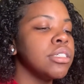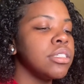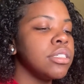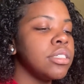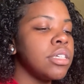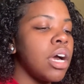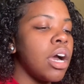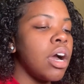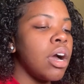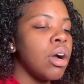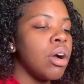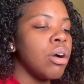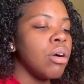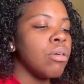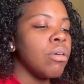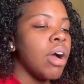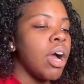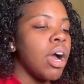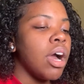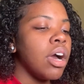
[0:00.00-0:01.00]

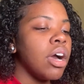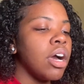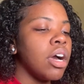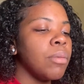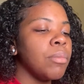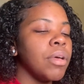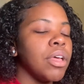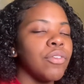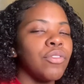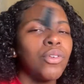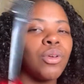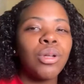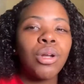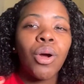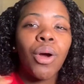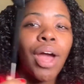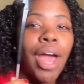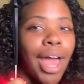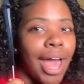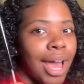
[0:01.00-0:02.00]
So if you
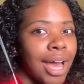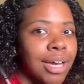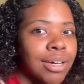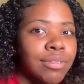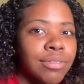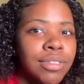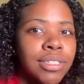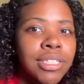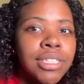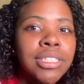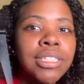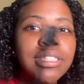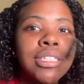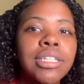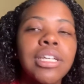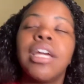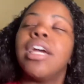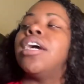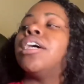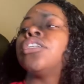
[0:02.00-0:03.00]
don't have this
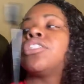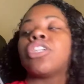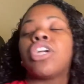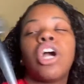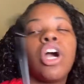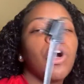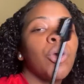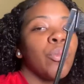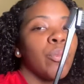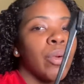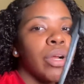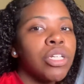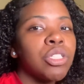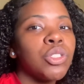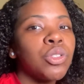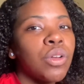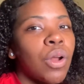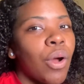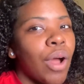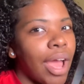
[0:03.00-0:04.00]
edge comb brush,
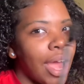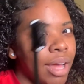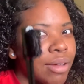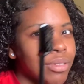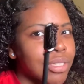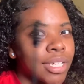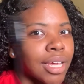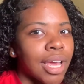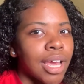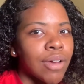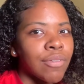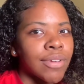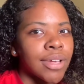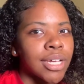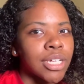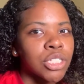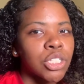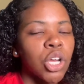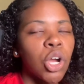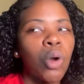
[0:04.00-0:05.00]
you don't have to have an
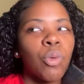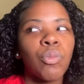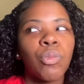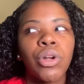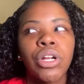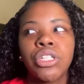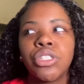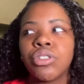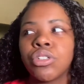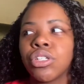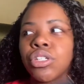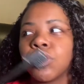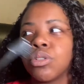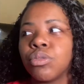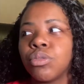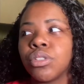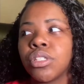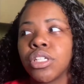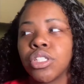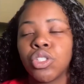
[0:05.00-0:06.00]
edge comb brush. You can
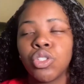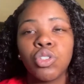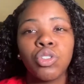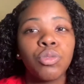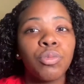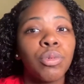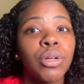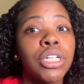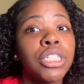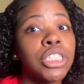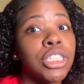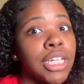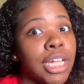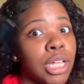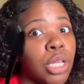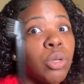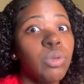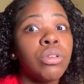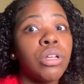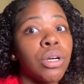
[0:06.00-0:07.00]
use a toothbrush
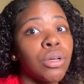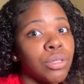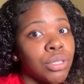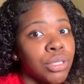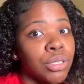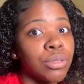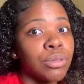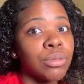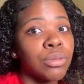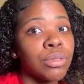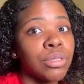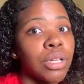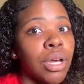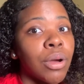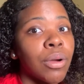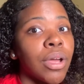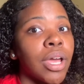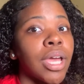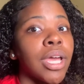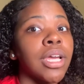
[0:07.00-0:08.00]
that you don't use,
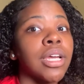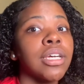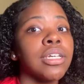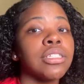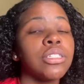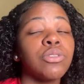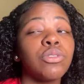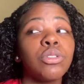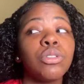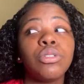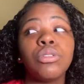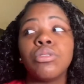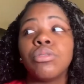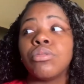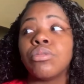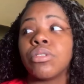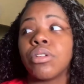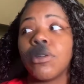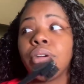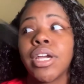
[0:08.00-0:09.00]
okay? Because if you
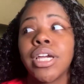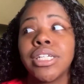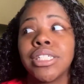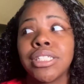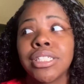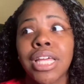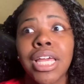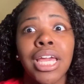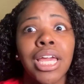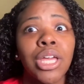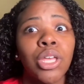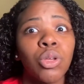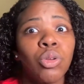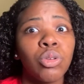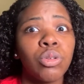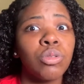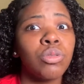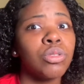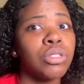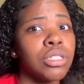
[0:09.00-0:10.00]
do your edges
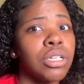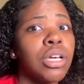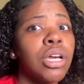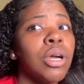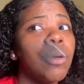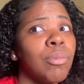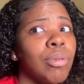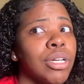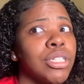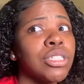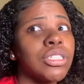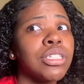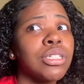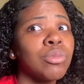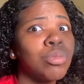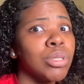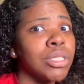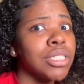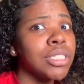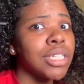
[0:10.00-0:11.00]
and you brush your teeth
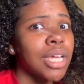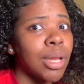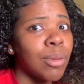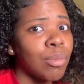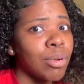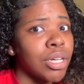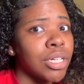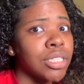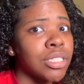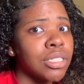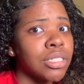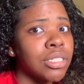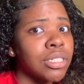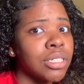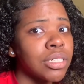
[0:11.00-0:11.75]
with the same brush,